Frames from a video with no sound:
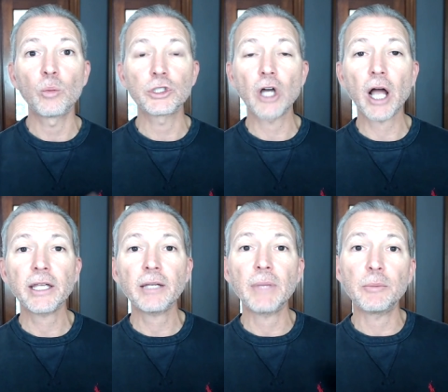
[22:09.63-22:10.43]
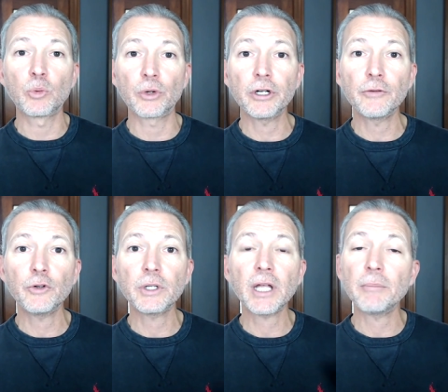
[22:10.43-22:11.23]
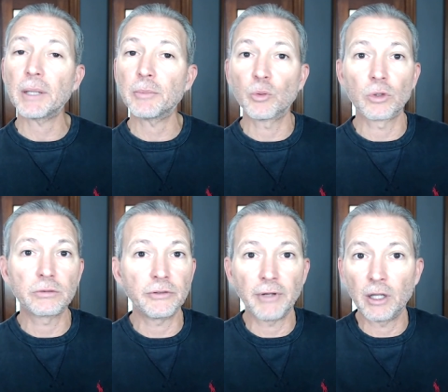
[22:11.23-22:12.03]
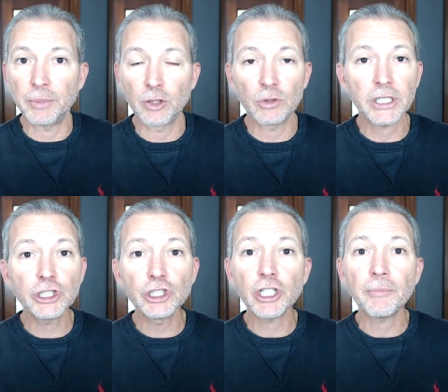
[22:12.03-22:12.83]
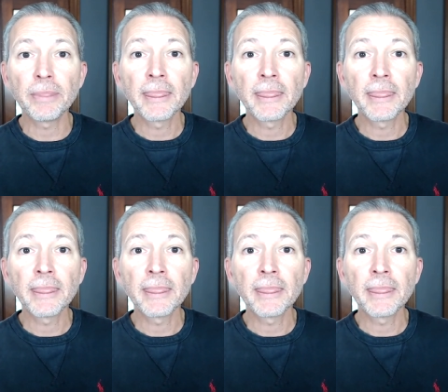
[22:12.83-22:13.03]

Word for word: we're talking, maybe we're interviewing them, maybe we're developing a relationship,